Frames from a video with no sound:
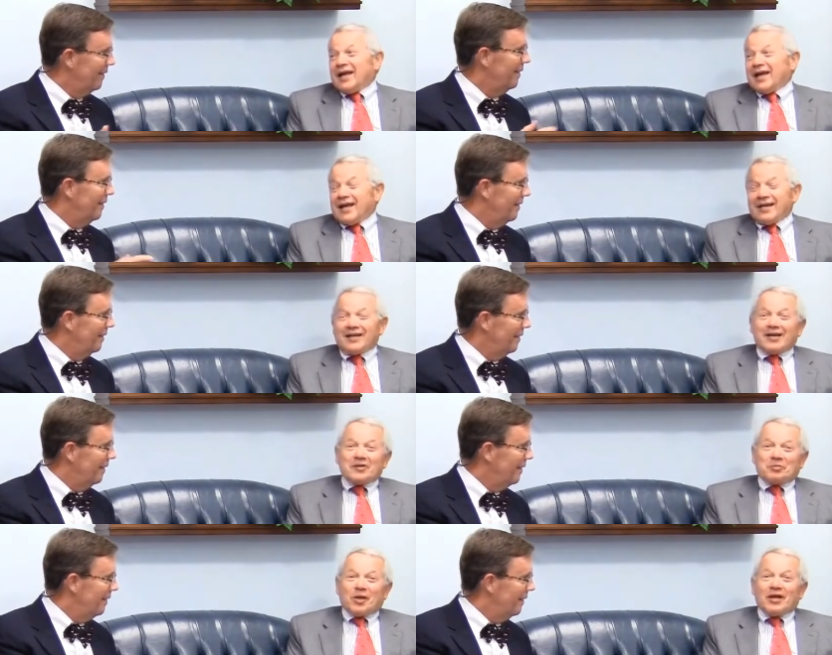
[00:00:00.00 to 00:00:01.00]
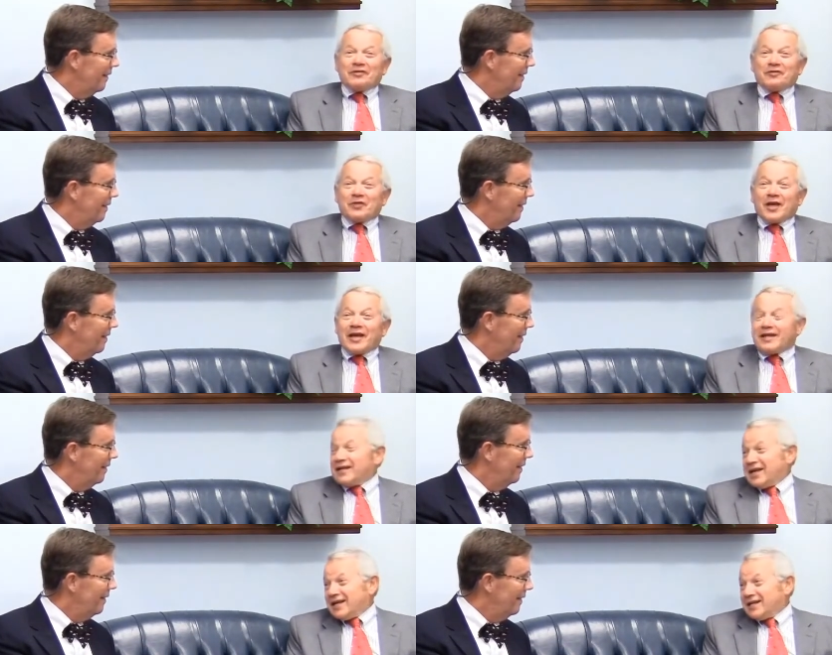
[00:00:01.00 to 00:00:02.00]
Speaker 1: and I applied for
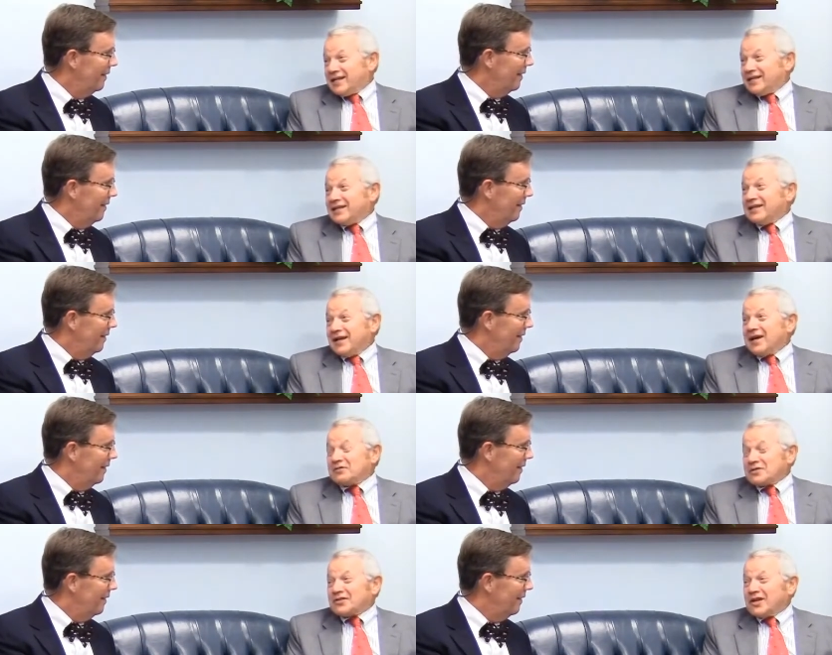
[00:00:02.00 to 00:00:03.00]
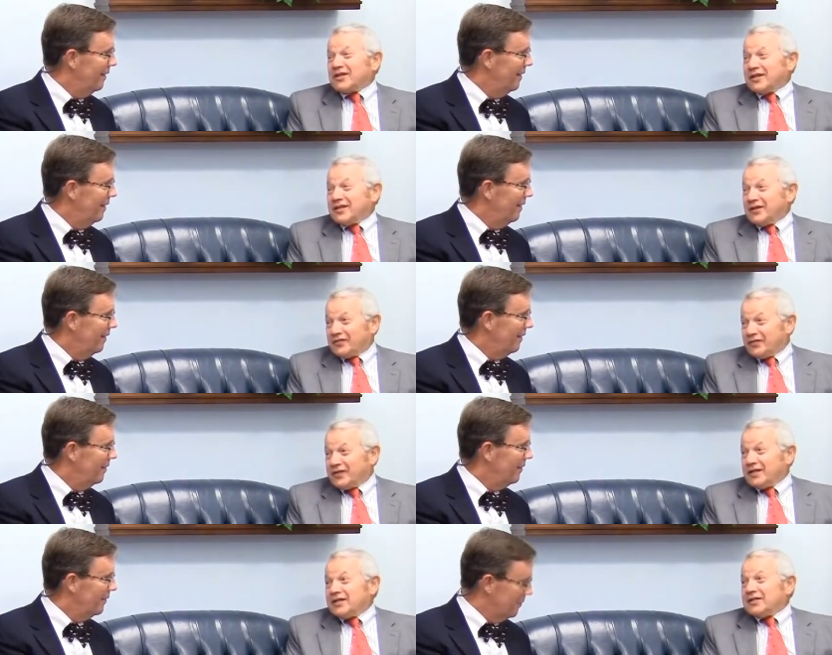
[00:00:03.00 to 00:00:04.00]
that, and uh, I was lucky
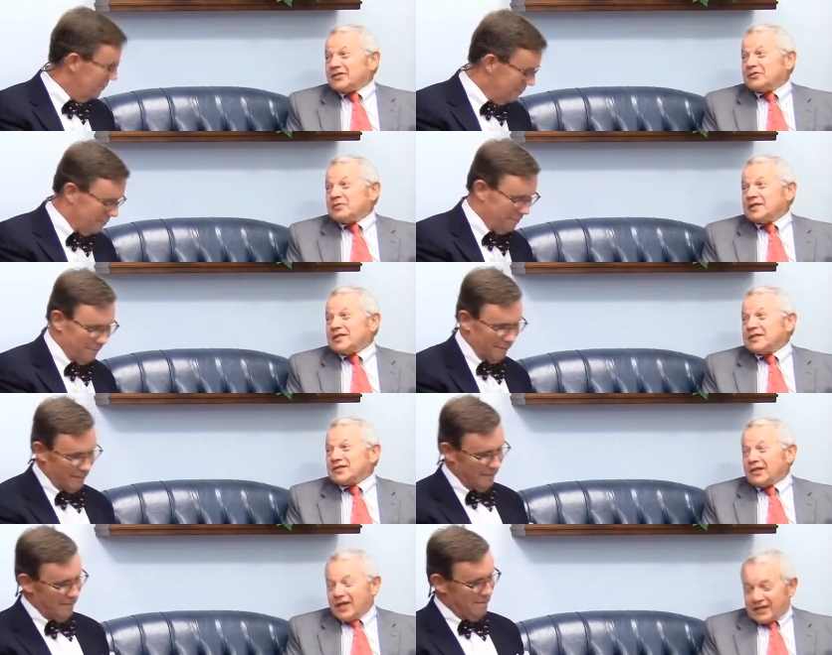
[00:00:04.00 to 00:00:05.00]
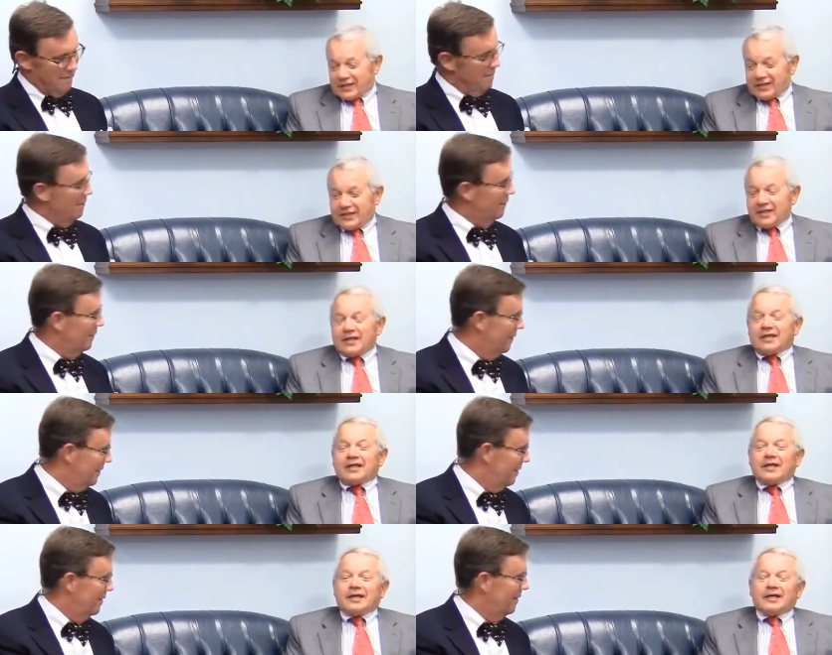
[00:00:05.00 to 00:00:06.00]
enough to be selected
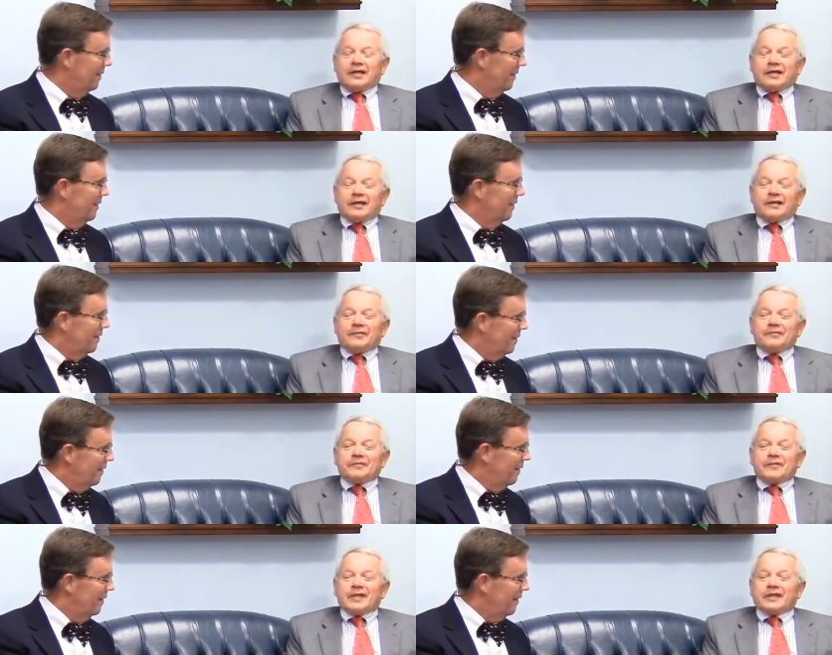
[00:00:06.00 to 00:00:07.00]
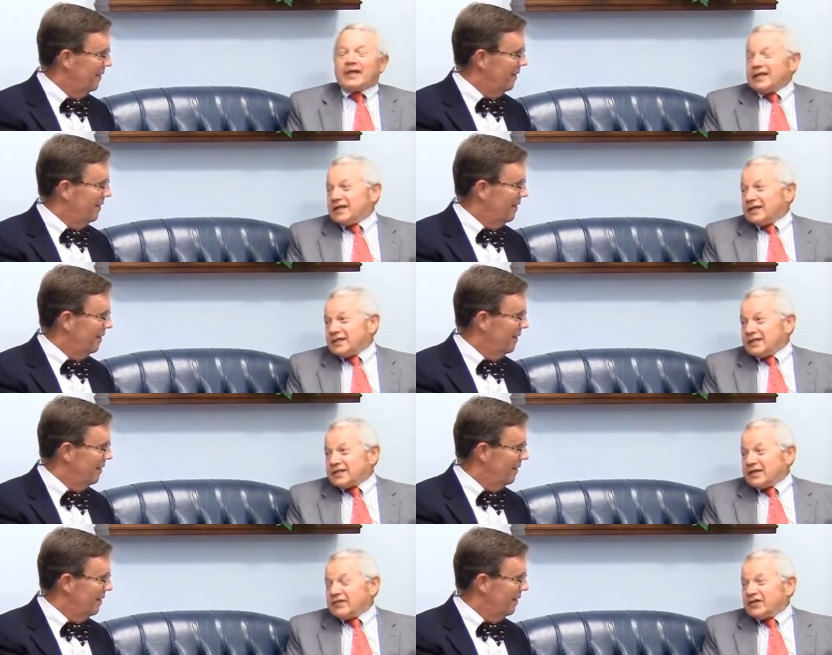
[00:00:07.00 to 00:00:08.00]
um, in late
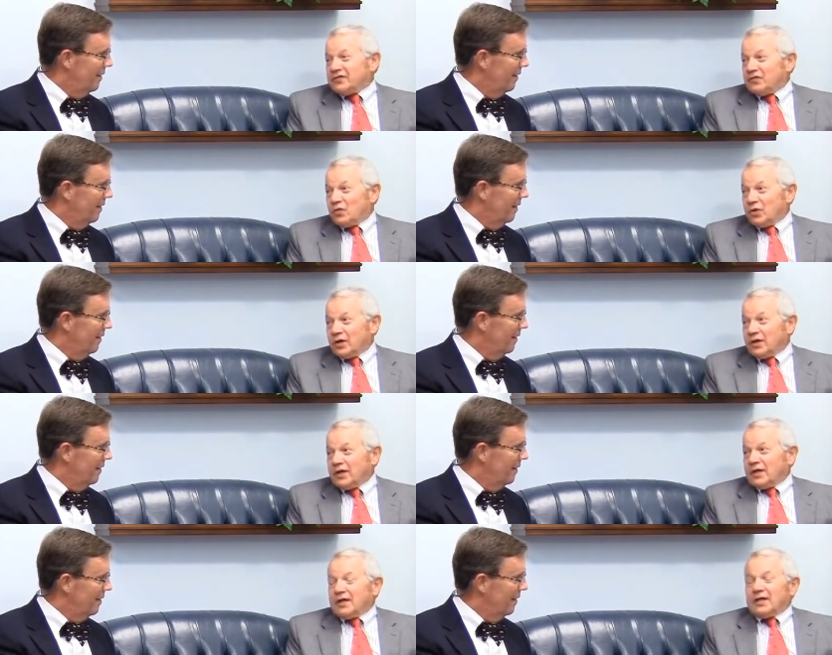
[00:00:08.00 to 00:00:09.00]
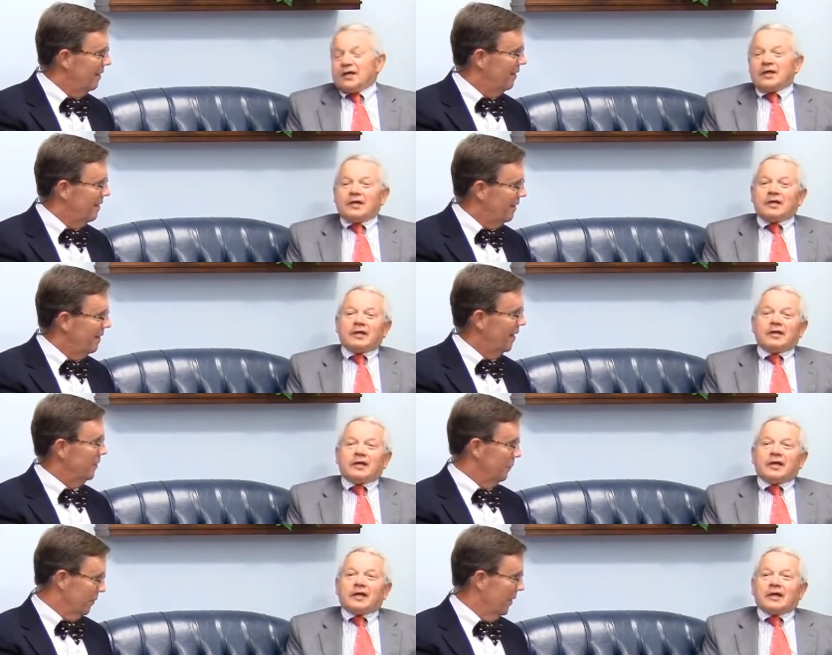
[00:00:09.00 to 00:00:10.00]
1974. Uh,
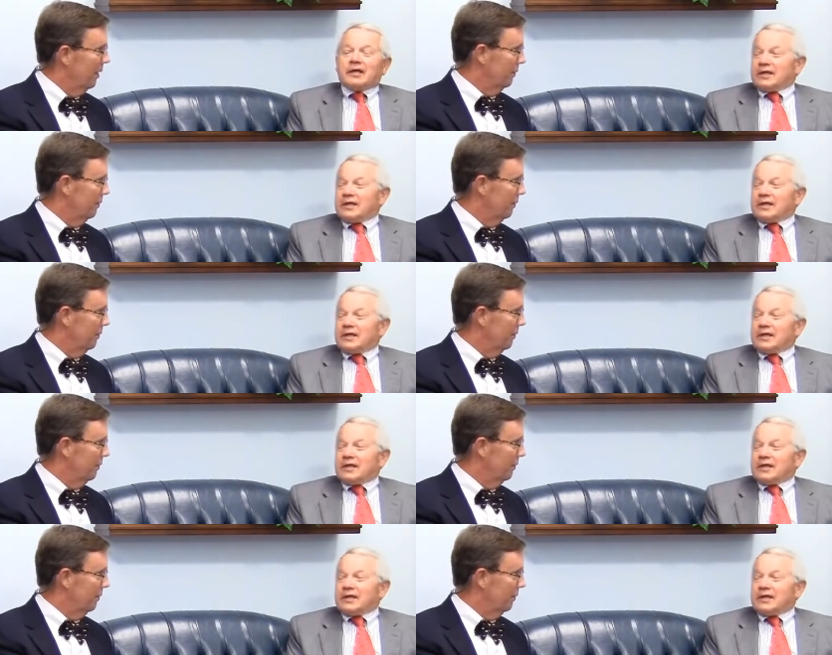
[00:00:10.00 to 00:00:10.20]
and you were